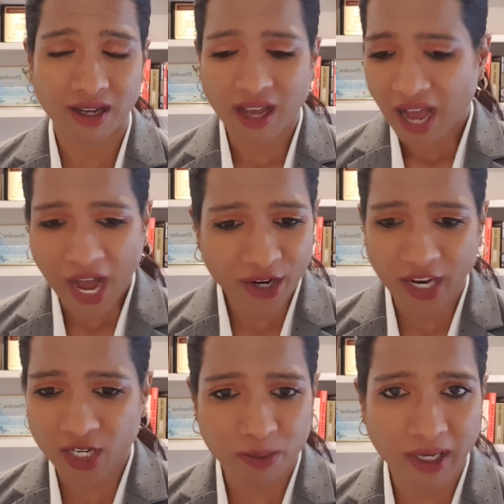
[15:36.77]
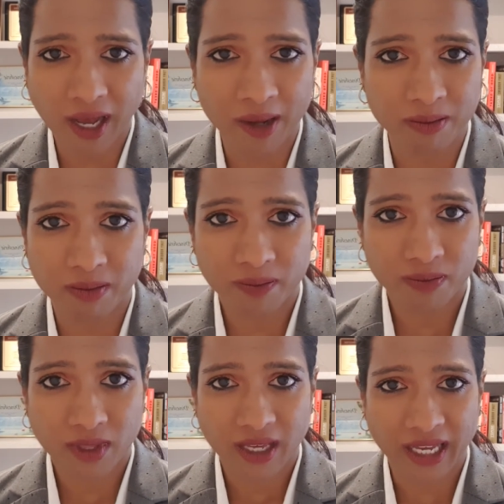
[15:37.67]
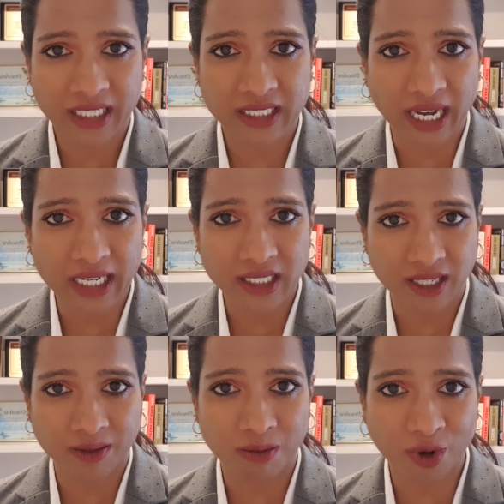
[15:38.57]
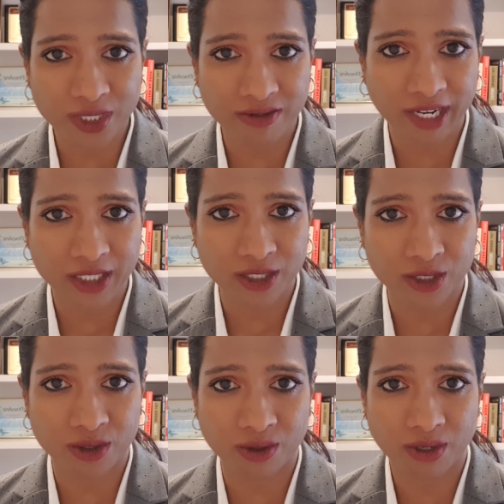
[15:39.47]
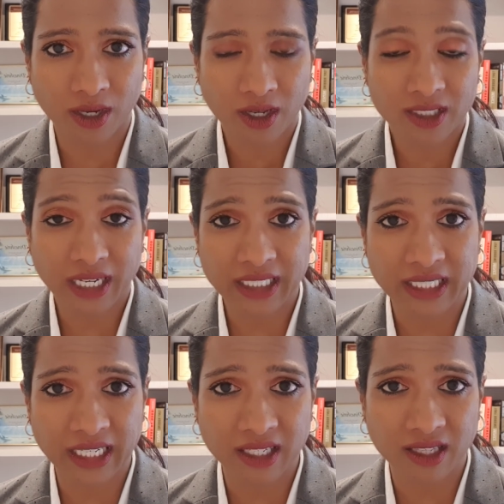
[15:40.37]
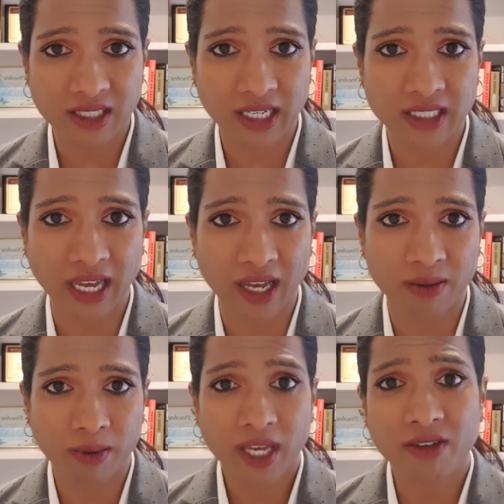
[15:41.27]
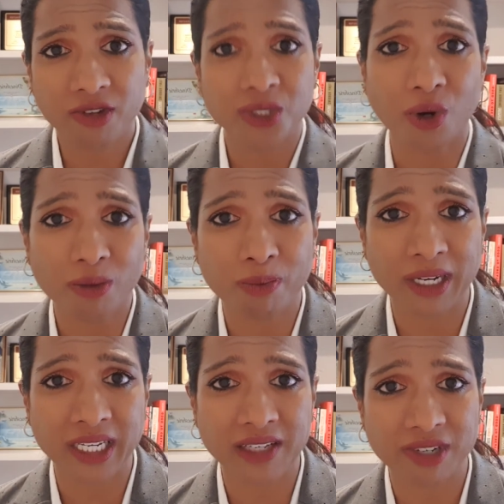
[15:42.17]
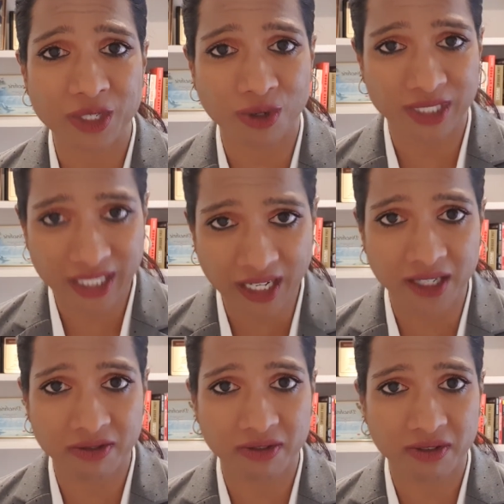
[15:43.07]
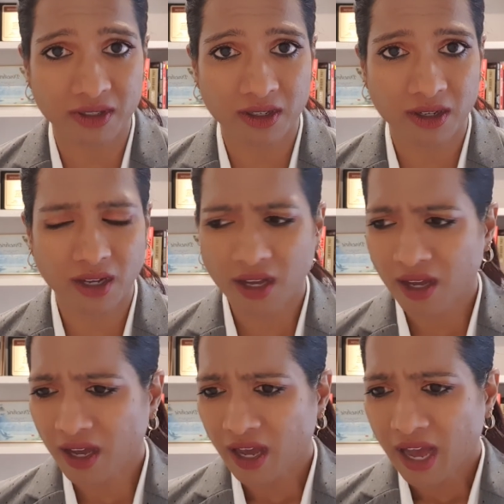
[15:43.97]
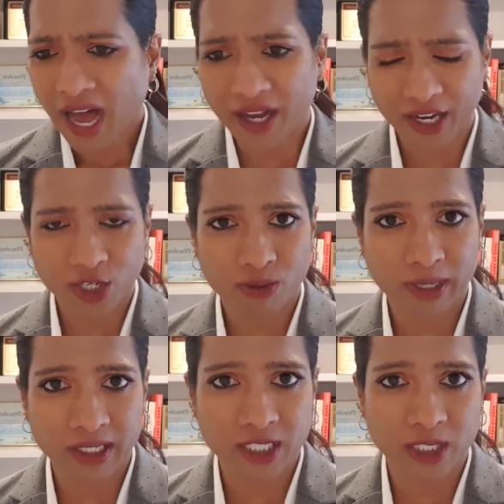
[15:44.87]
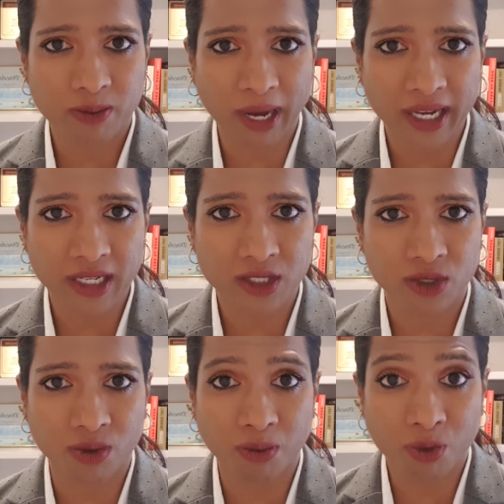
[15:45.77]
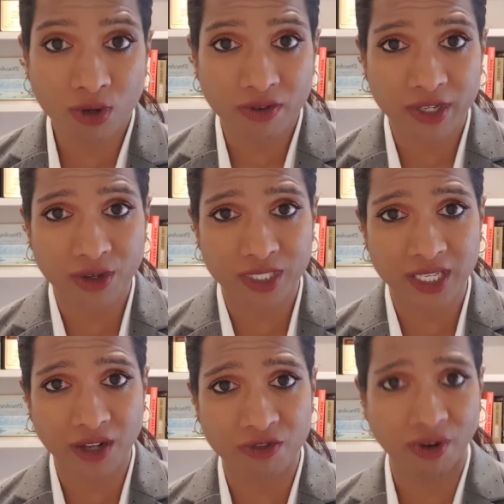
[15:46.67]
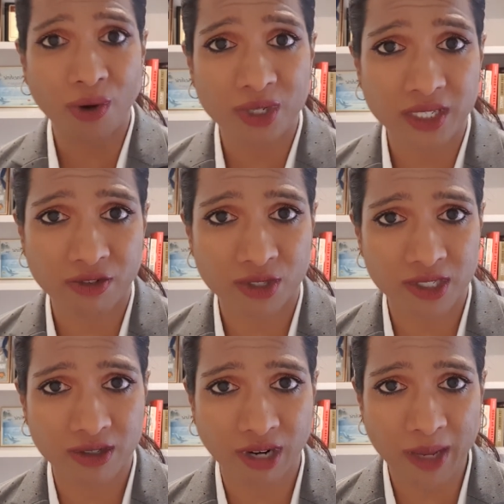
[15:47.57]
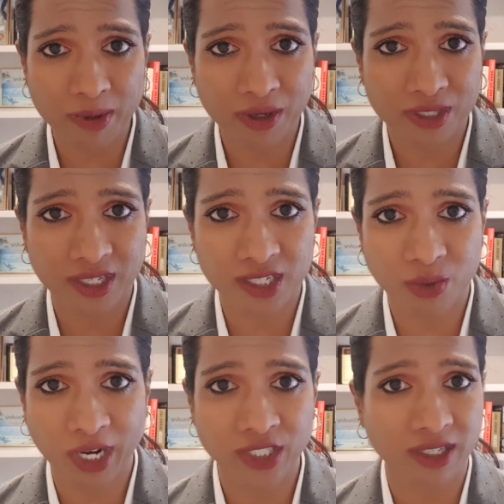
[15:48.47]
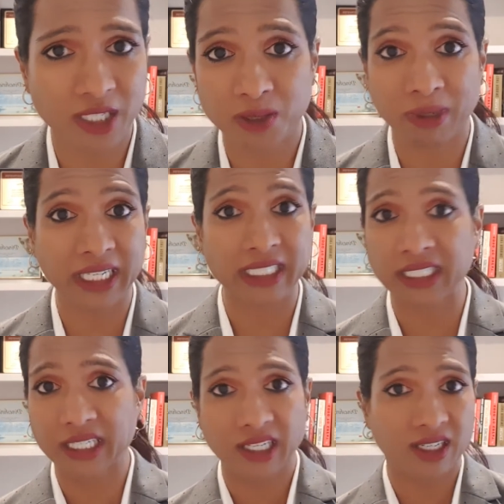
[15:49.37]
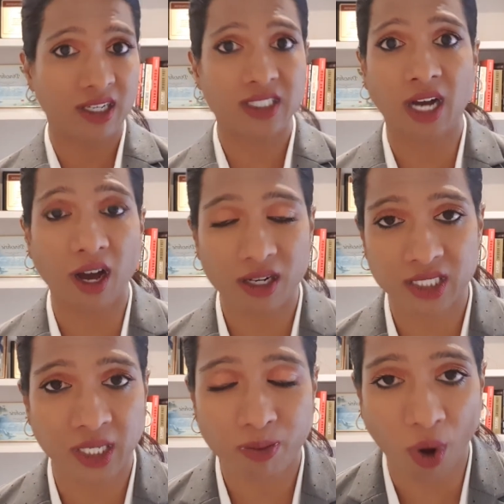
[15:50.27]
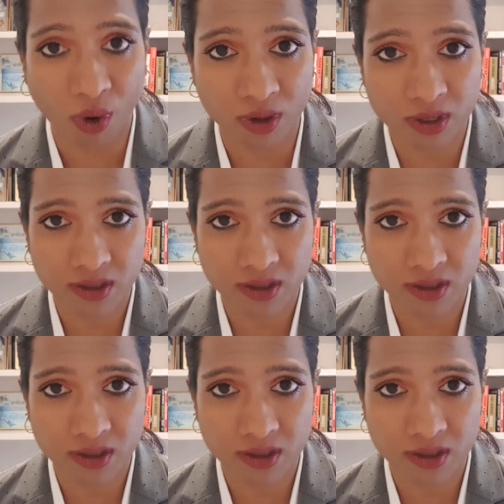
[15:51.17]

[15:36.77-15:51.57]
How can you become excited and motivated to succeed in this exam if you don't believe in yourself? How can you be inspired to moving yourself forward if you're describing your situation as being in a dark, deep hole?